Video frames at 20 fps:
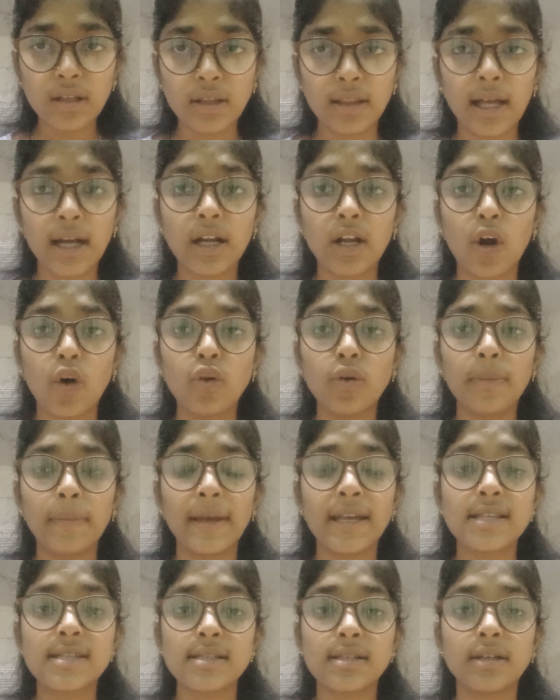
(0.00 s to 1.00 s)
the
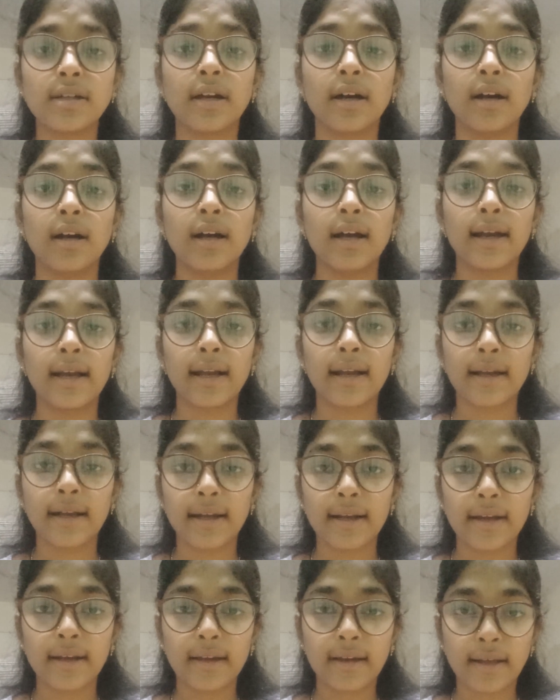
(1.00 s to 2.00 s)
cloud-based
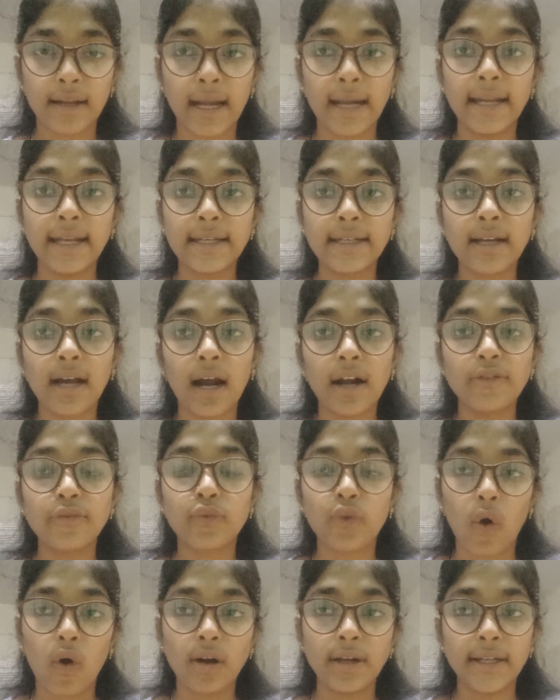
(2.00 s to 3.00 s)
credit card
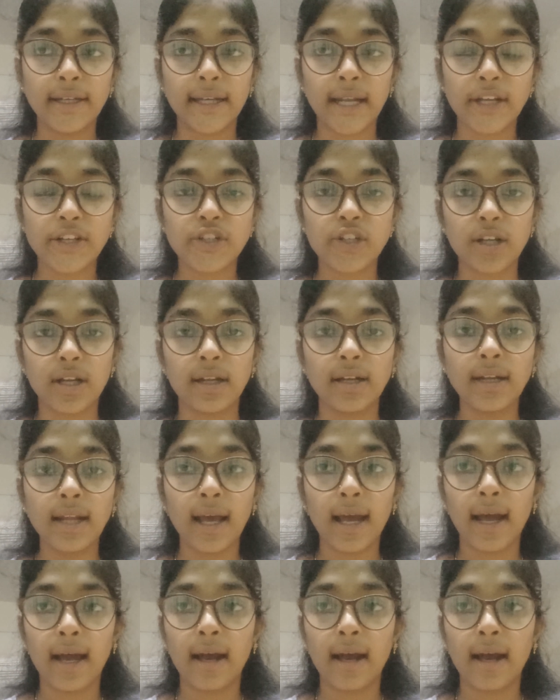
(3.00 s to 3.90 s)
fraud detection